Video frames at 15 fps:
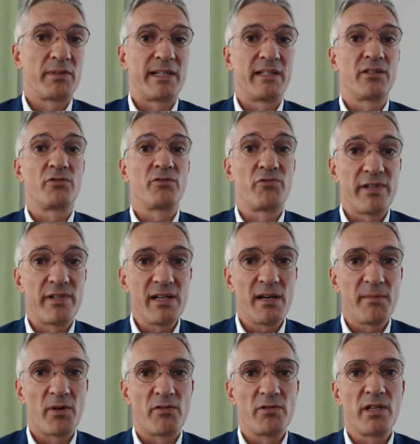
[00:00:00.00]
into green
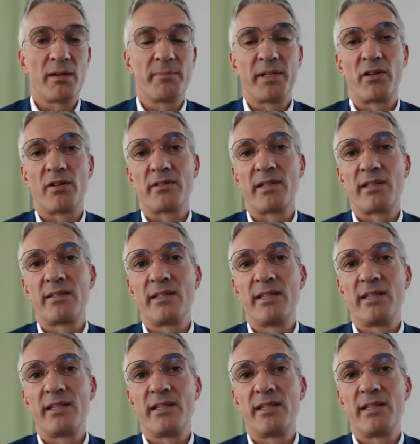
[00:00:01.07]
ammonia because it's